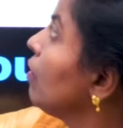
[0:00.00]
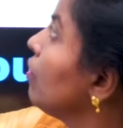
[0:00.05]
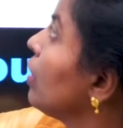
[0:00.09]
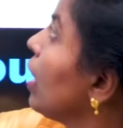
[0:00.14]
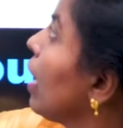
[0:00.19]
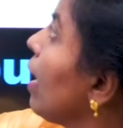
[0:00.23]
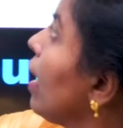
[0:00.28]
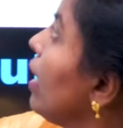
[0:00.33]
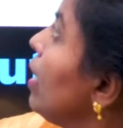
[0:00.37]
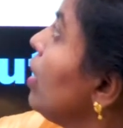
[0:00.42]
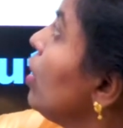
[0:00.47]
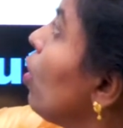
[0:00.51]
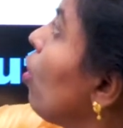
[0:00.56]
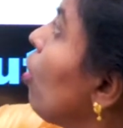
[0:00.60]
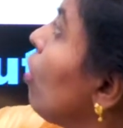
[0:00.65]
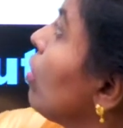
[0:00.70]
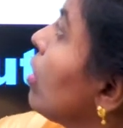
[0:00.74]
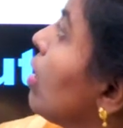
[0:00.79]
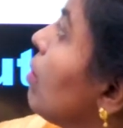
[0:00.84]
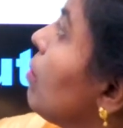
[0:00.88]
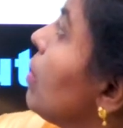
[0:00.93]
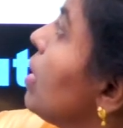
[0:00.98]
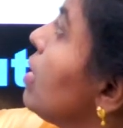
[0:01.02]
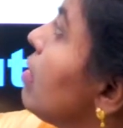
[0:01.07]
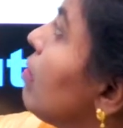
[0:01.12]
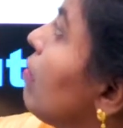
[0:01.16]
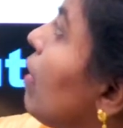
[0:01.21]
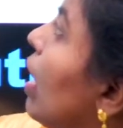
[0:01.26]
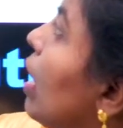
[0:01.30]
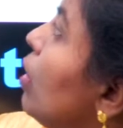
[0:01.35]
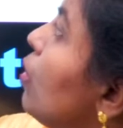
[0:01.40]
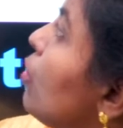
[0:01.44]
The end arguments
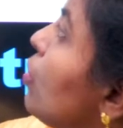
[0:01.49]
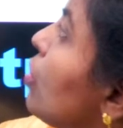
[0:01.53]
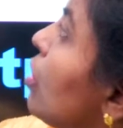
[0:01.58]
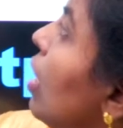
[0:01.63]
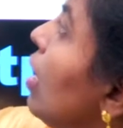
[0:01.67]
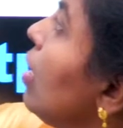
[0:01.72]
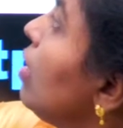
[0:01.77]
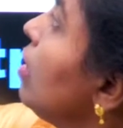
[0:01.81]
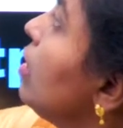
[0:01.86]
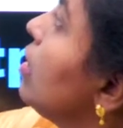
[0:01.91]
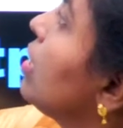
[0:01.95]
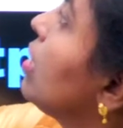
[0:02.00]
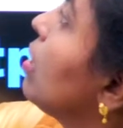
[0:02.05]
values are